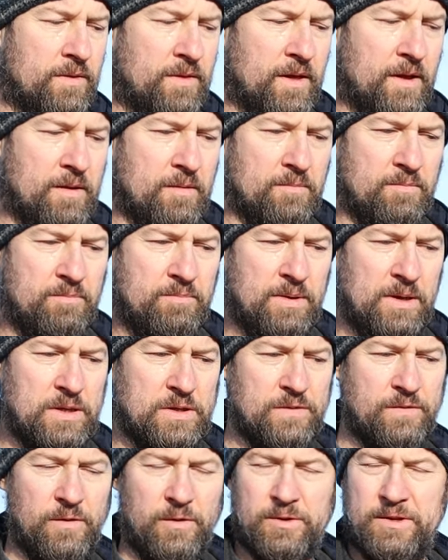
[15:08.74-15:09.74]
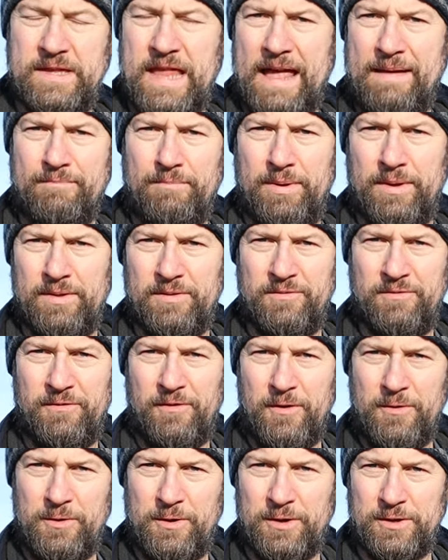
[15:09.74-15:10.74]
The beautiful dampened
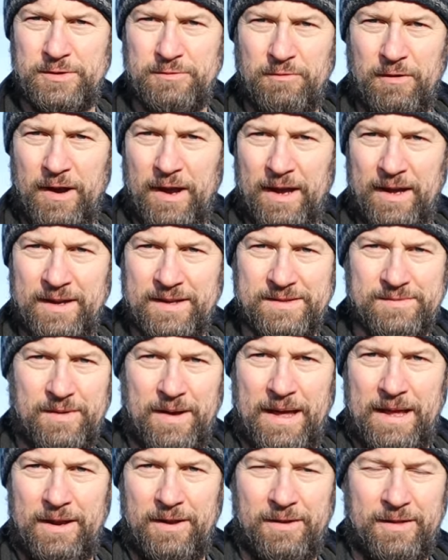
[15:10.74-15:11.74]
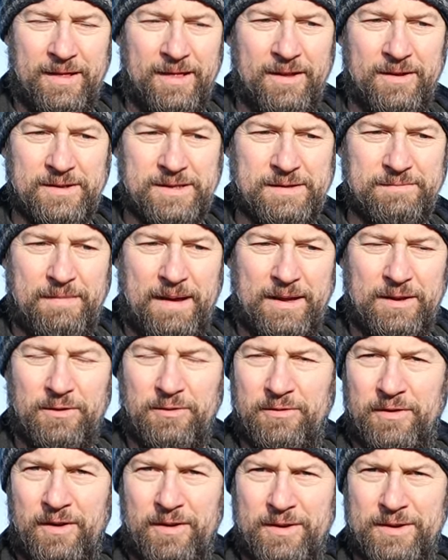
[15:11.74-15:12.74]
focus ring as well on lots of manual
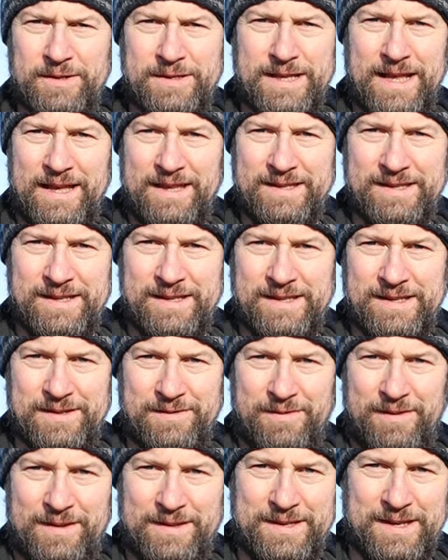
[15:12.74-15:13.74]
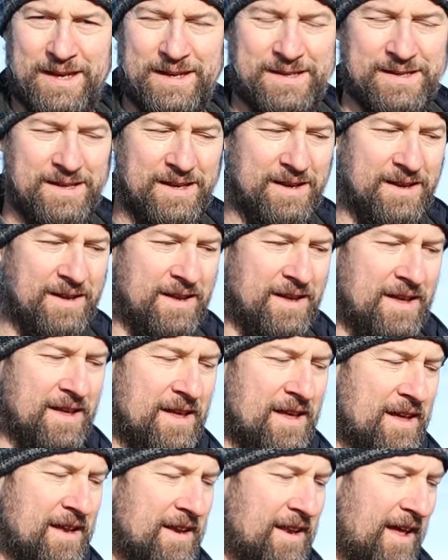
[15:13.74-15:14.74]
focus lenses are fantastic.
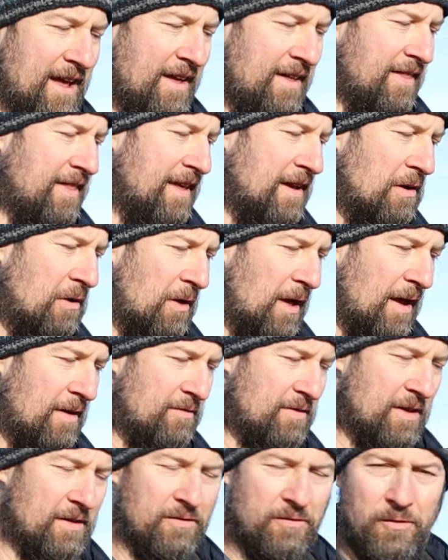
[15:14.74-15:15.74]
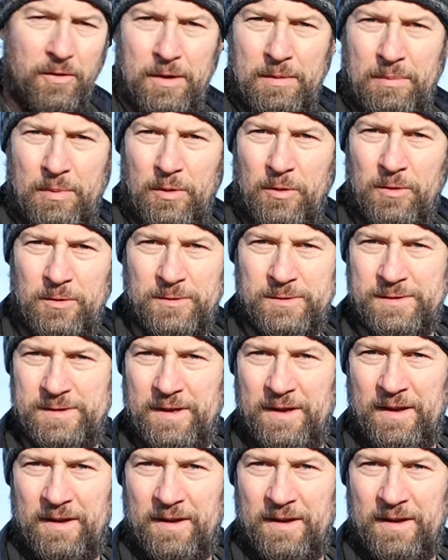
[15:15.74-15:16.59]
Now they all have their foibles.